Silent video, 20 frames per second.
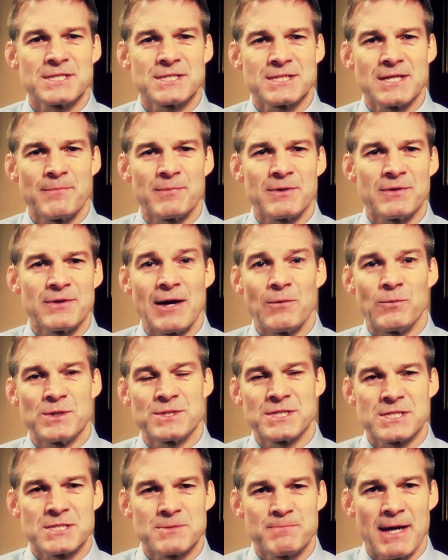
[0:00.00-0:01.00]
Something that
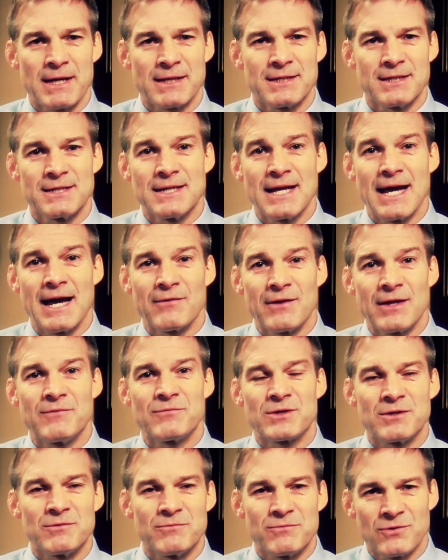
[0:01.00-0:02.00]
we suspected, now
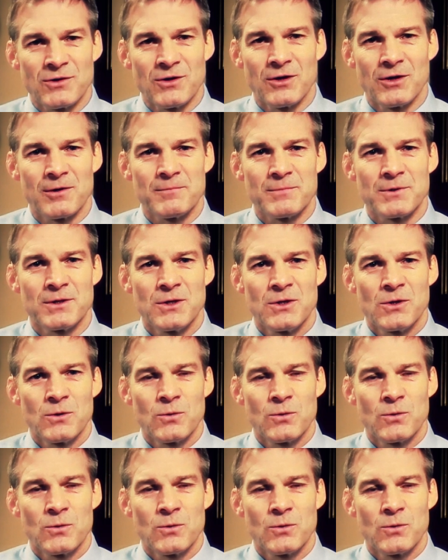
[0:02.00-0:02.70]
they've confirmed,